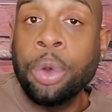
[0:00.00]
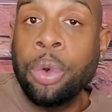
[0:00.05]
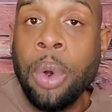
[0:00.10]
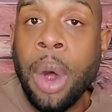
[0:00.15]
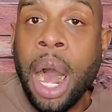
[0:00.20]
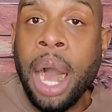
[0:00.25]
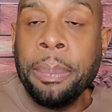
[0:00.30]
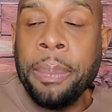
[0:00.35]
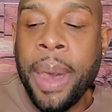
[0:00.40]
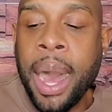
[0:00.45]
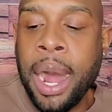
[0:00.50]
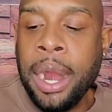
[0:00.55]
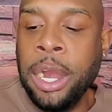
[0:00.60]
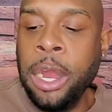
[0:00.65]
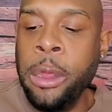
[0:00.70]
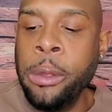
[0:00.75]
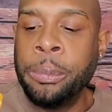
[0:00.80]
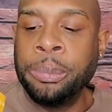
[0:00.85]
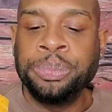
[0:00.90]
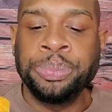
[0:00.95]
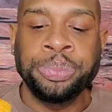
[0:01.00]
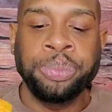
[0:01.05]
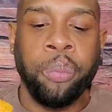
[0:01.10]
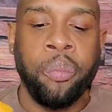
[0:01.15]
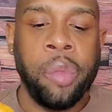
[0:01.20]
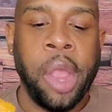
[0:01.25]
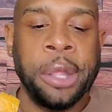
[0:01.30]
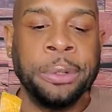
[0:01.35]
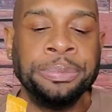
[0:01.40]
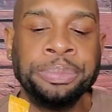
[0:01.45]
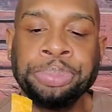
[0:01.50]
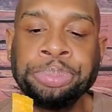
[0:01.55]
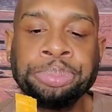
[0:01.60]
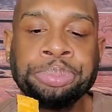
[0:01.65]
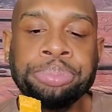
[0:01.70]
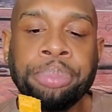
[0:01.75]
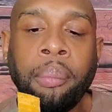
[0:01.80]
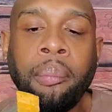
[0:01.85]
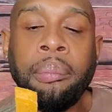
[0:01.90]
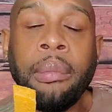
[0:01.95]
crock pie.
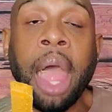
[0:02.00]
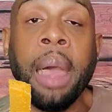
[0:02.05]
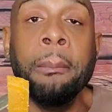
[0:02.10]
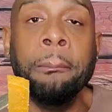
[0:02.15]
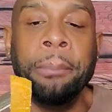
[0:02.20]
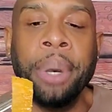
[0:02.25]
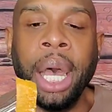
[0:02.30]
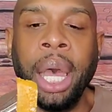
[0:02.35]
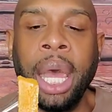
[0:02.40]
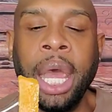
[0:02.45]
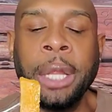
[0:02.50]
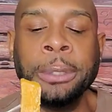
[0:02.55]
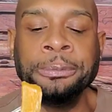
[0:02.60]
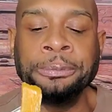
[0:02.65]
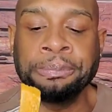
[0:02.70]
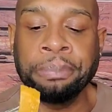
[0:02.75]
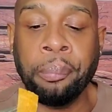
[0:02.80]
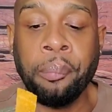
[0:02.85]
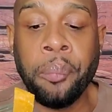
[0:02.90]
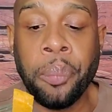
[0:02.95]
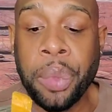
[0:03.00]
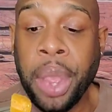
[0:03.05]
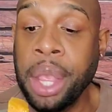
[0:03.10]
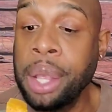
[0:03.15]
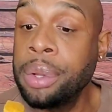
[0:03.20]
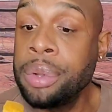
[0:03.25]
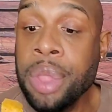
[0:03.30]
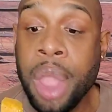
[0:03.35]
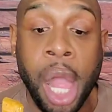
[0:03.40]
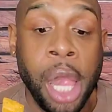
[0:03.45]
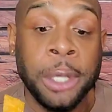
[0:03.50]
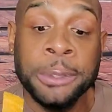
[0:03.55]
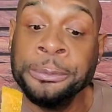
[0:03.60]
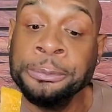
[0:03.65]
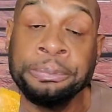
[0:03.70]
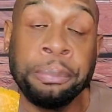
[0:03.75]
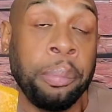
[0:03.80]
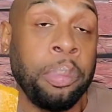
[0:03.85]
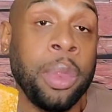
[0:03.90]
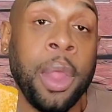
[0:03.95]
But,
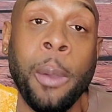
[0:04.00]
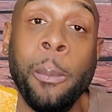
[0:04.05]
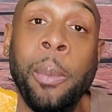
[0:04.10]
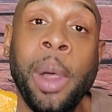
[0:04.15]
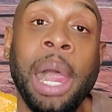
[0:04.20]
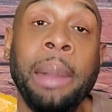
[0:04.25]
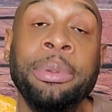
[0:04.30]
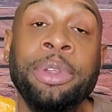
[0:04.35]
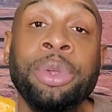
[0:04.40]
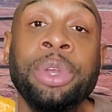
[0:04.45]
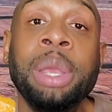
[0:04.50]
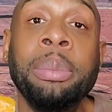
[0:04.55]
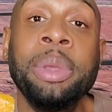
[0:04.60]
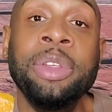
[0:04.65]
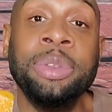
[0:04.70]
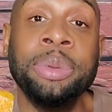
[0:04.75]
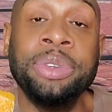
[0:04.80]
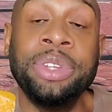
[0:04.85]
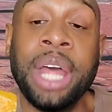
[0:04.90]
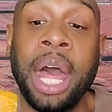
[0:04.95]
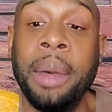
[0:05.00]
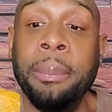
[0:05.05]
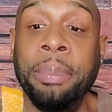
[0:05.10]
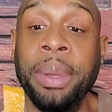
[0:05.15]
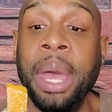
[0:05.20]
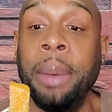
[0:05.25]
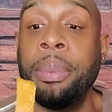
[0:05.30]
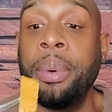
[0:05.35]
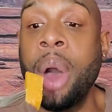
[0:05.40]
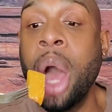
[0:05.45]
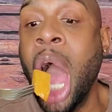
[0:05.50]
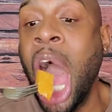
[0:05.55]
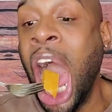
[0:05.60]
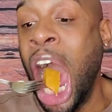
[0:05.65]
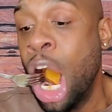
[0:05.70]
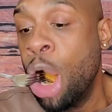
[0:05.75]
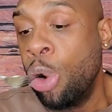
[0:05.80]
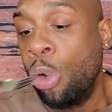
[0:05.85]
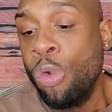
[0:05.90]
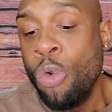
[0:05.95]
baby, you give me some salt and pepper,
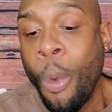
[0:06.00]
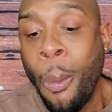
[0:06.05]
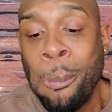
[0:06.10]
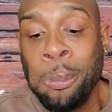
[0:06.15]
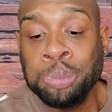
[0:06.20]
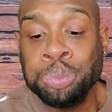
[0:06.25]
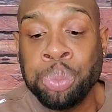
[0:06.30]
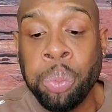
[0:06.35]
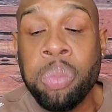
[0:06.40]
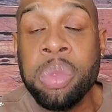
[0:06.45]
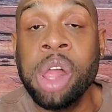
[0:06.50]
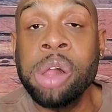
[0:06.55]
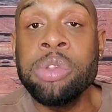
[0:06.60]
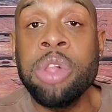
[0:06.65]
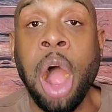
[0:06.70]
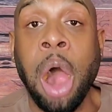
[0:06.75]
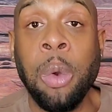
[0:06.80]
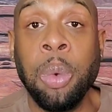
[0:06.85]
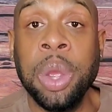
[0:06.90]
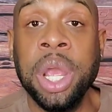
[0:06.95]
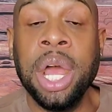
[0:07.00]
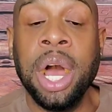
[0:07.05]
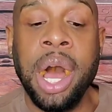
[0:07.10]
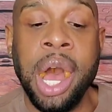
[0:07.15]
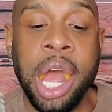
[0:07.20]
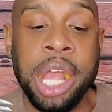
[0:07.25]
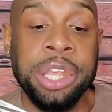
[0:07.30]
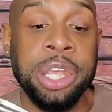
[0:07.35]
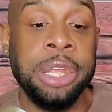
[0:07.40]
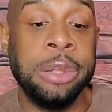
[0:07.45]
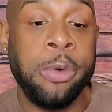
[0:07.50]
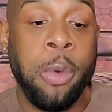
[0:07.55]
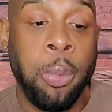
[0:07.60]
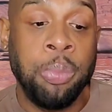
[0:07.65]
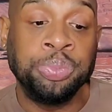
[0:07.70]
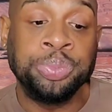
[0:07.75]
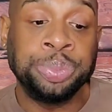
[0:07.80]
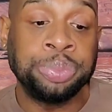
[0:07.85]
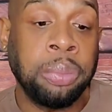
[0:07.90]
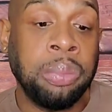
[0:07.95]
a real onion.
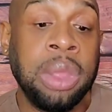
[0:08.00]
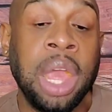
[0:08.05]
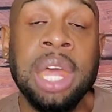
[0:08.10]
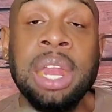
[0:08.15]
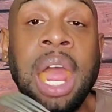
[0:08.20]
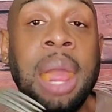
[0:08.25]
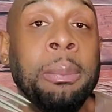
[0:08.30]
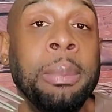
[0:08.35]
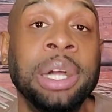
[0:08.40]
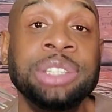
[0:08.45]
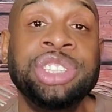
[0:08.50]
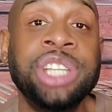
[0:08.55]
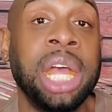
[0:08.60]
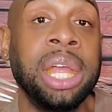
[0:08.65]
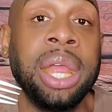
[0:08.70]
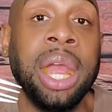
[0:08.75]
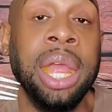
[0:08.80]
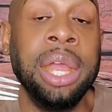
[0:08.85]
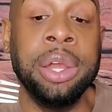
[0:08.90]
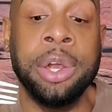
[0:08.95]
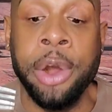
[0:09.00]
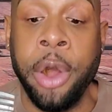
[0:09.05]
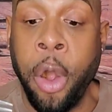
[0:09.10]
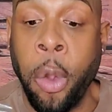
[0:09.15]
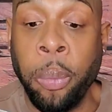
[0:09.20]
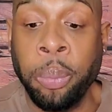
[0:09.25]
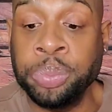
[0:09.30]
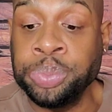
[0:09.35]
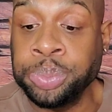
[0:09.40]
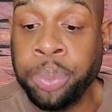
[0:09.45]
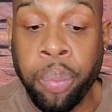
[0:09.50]
It ain't much I can cook.